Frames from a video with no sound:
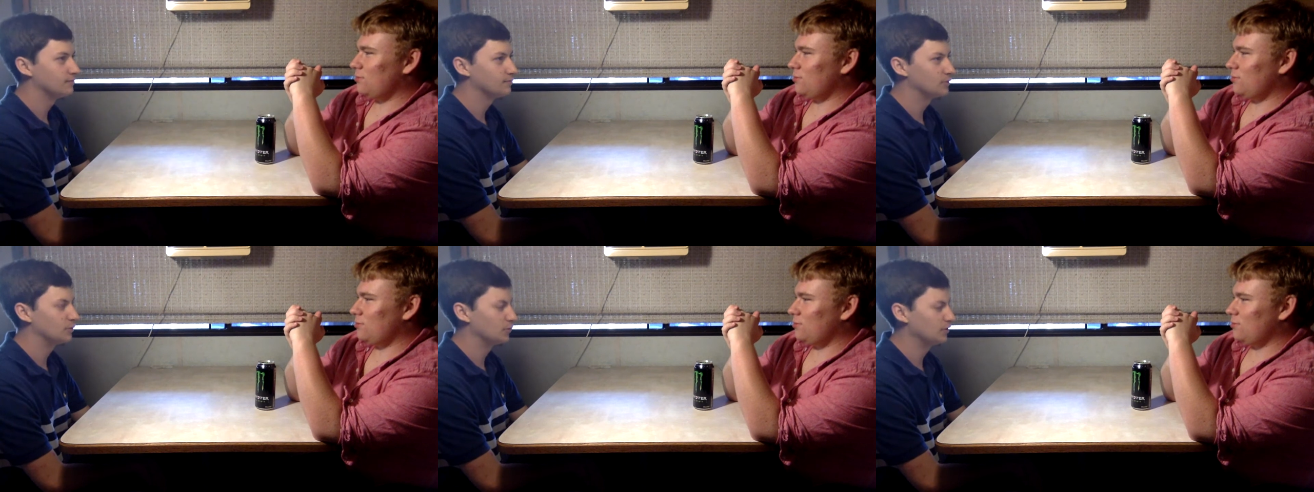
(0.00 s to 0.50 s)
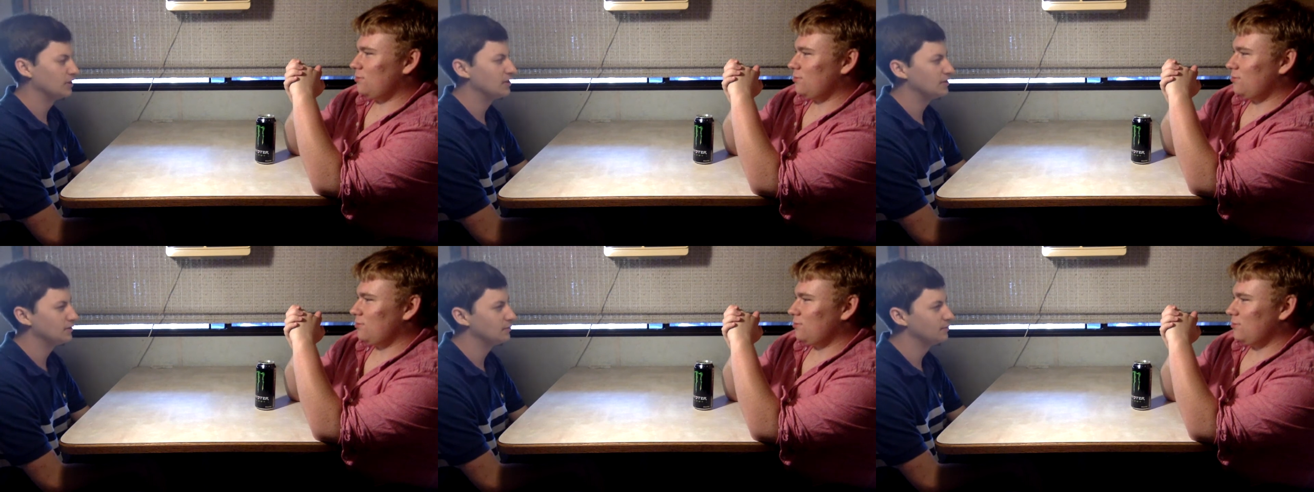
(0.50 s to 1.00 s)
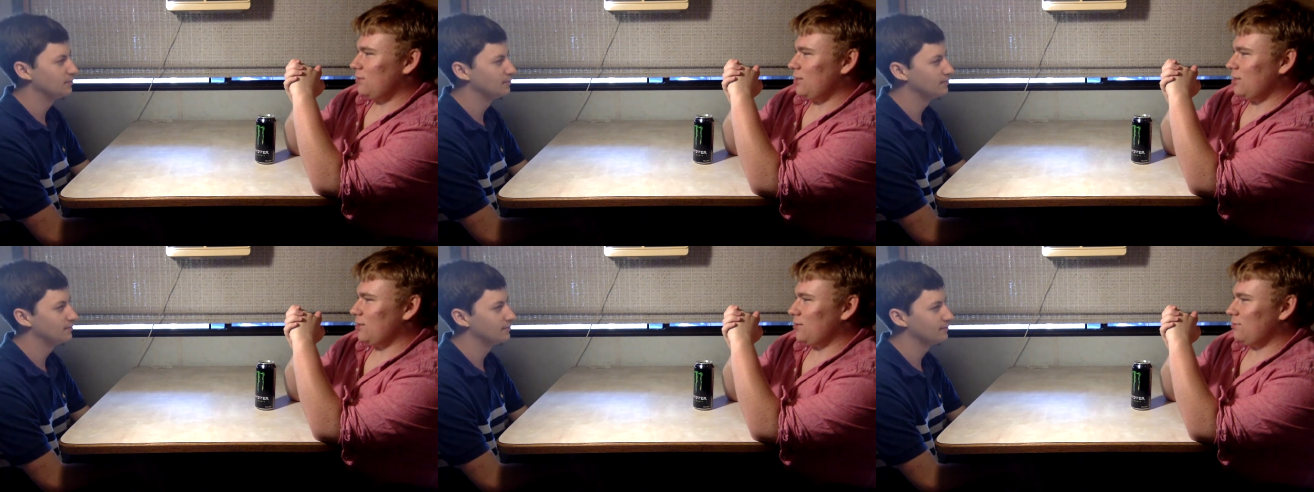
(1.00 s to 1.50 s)
Speaker 1: You really need two.
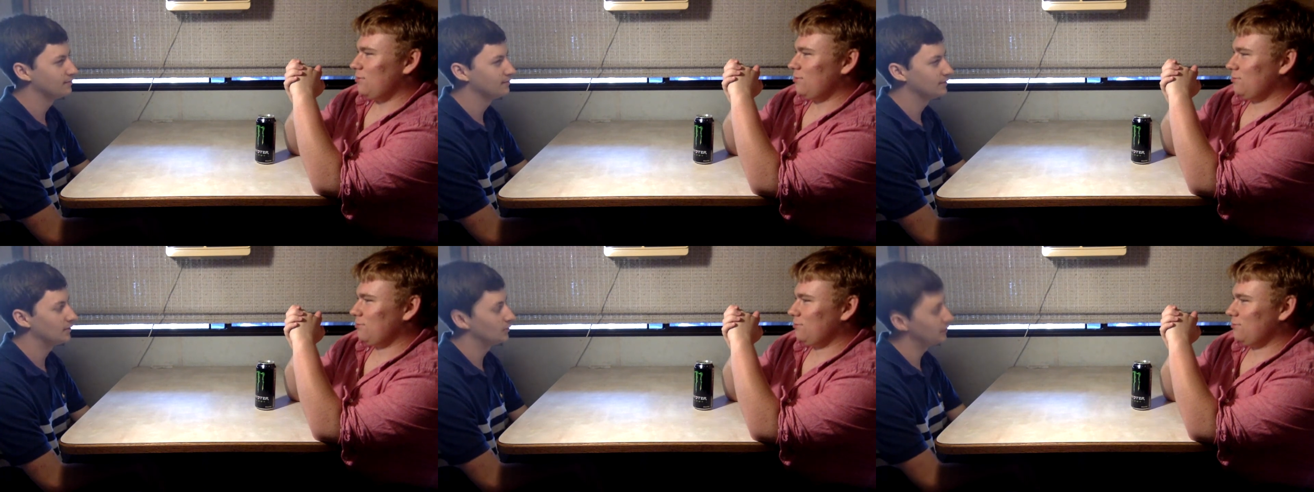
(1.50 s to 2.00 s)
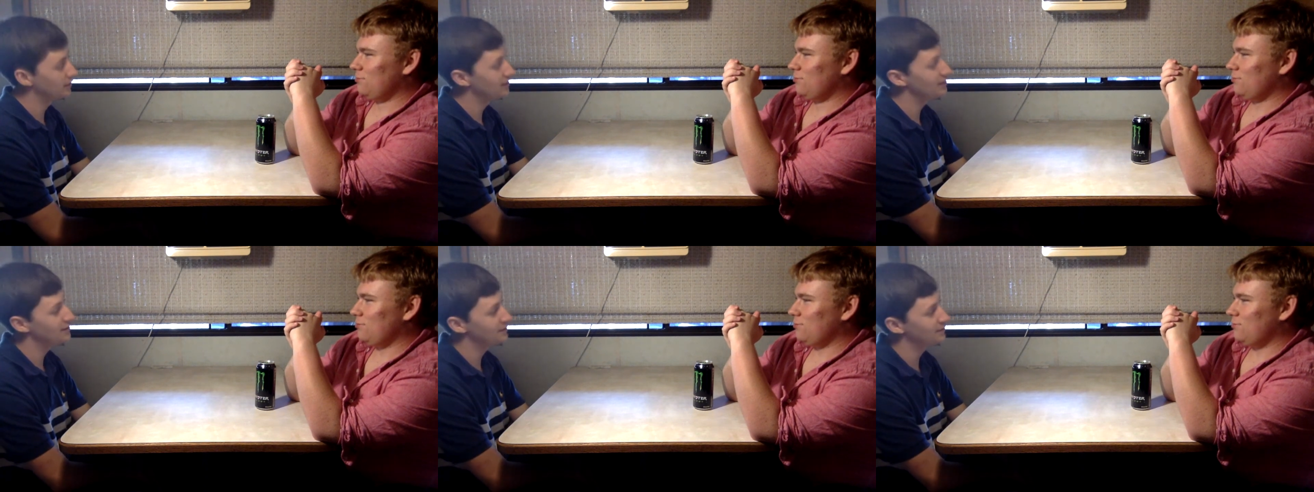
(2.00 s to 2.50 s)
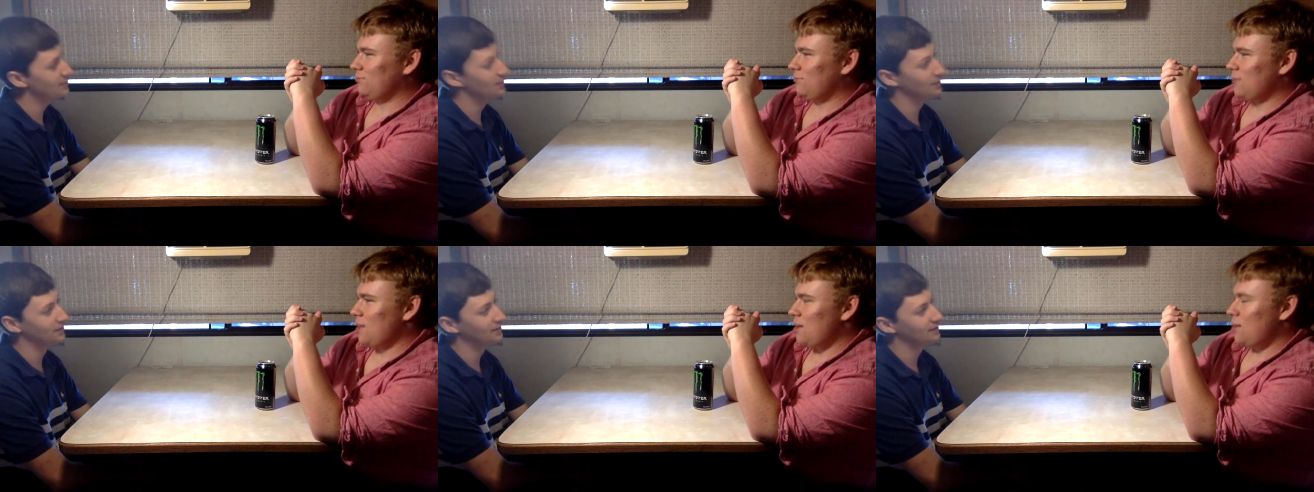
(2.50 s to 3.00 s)
Yes. You really need two.
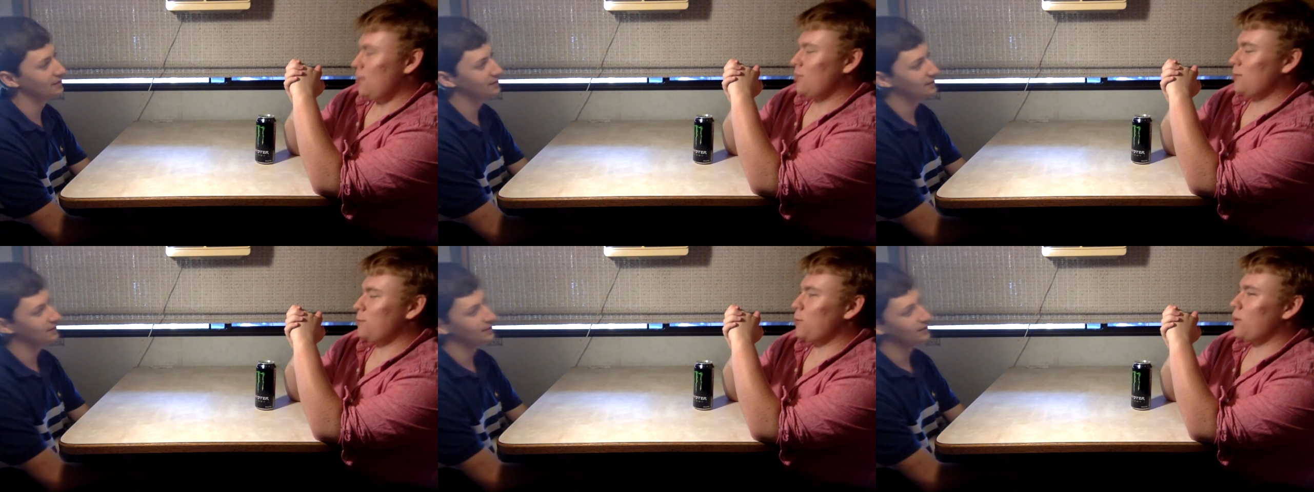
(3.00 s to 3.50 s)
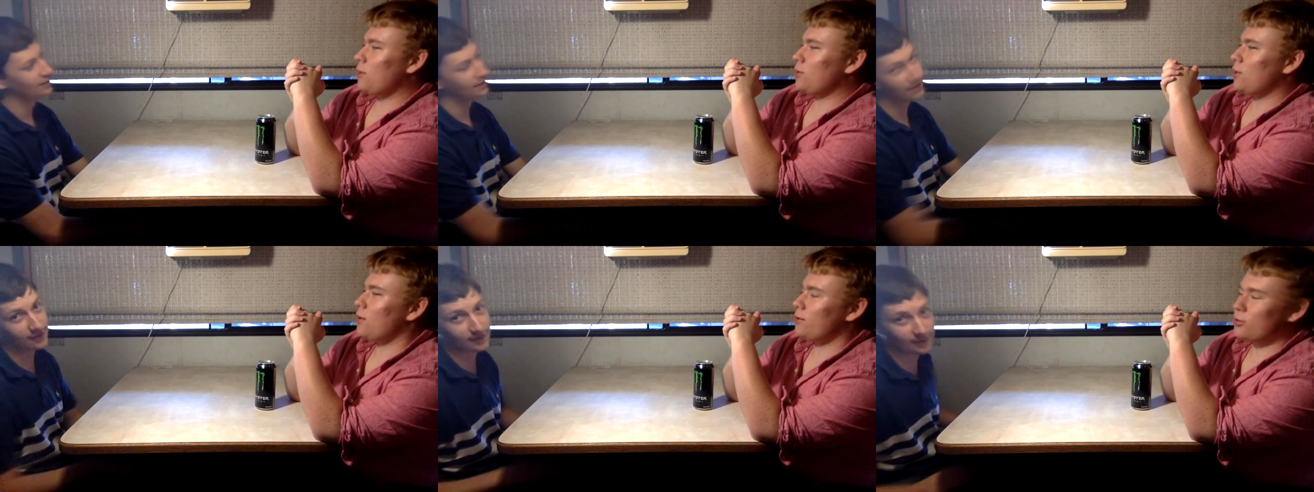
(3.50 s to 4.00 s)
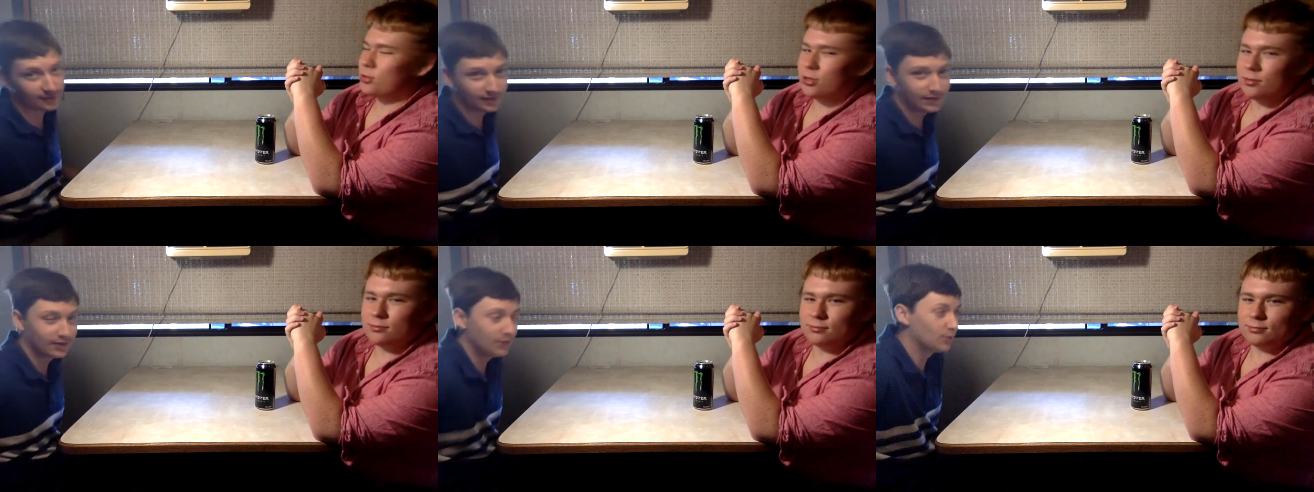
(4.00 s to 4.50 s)
This is part of the
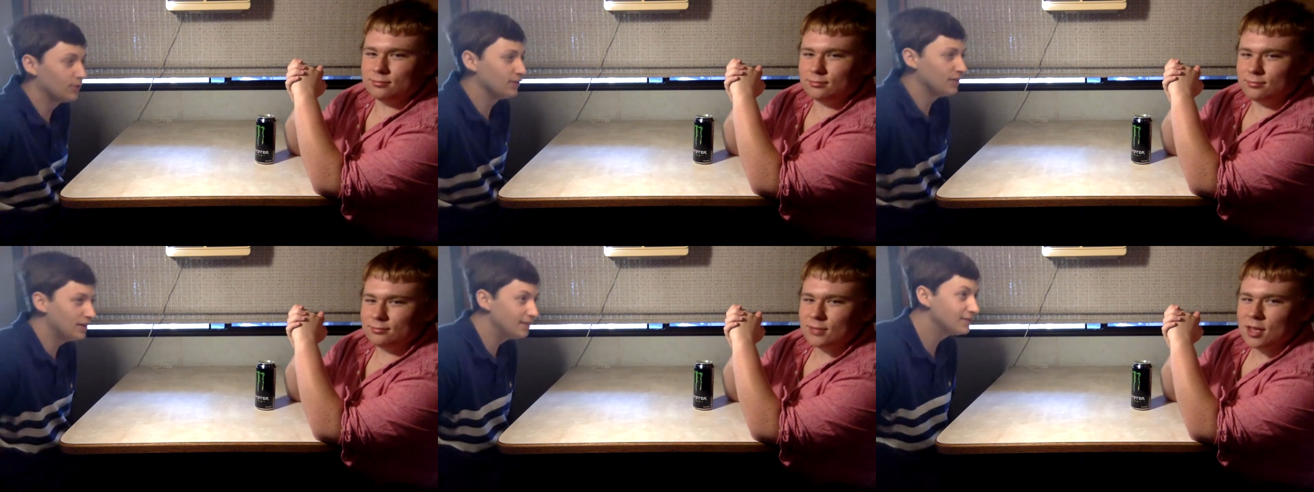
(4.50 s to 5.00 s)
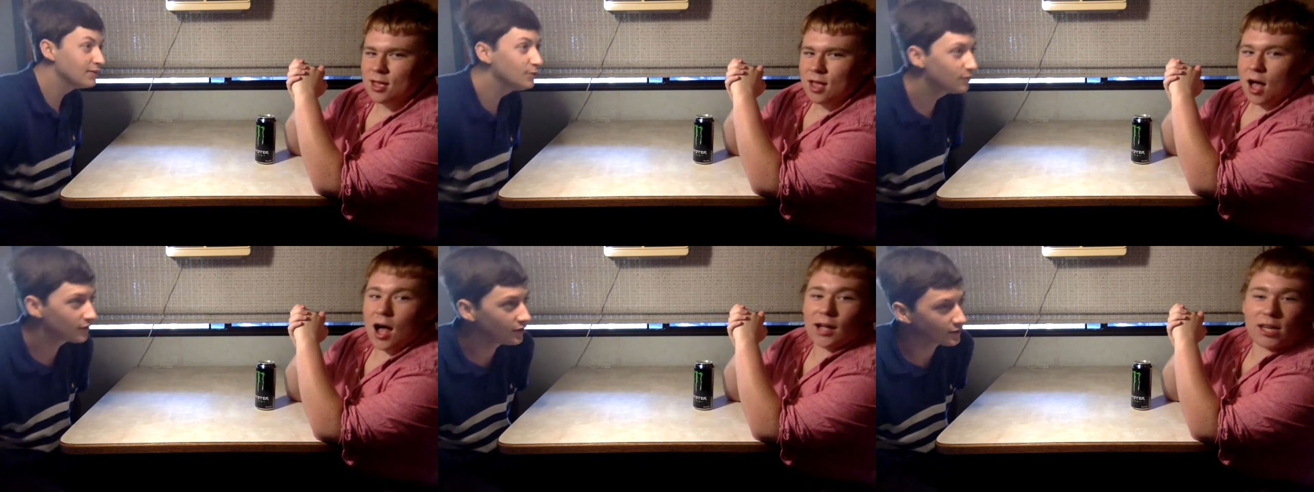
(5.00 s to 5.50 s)
challenge. You really need to. I